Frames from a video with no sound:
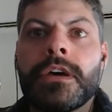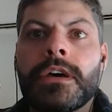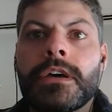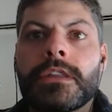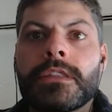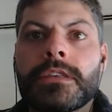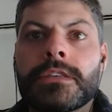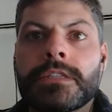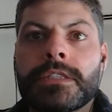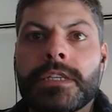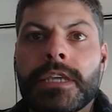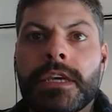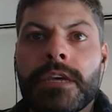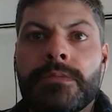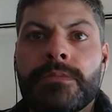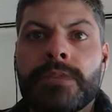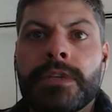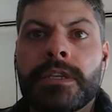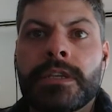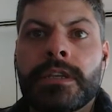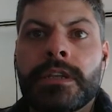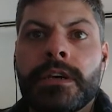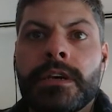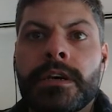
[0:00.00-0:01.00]
the
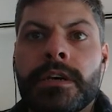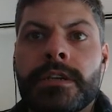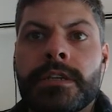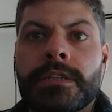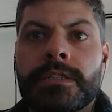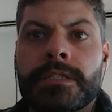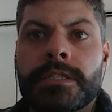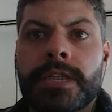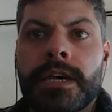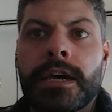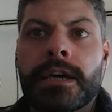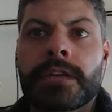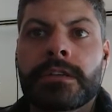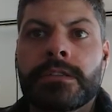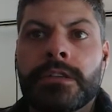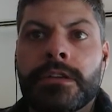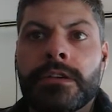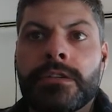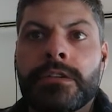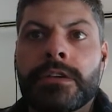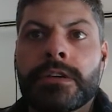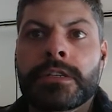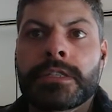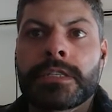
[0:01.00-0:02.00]
statement an intact
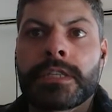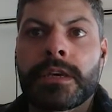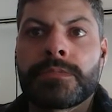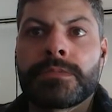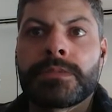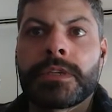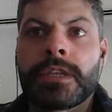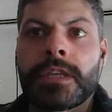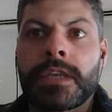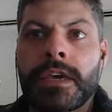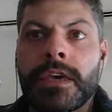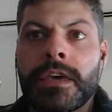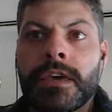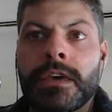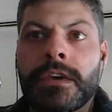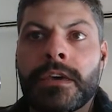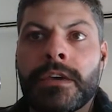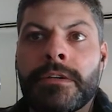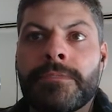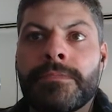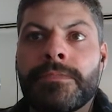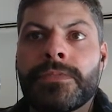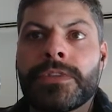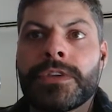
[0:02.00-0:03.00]
node accepted A
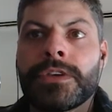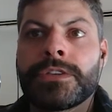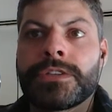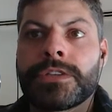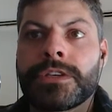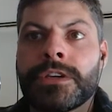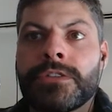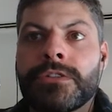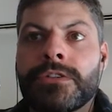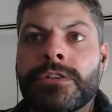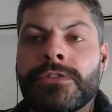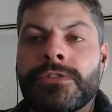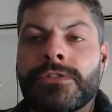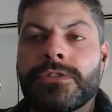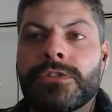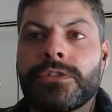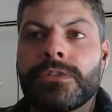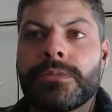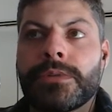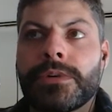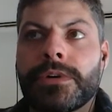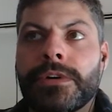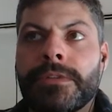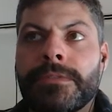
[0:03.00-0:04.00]
is
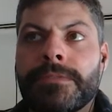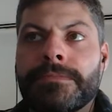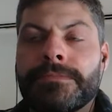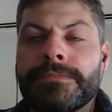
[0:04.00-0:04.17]
irrefutable.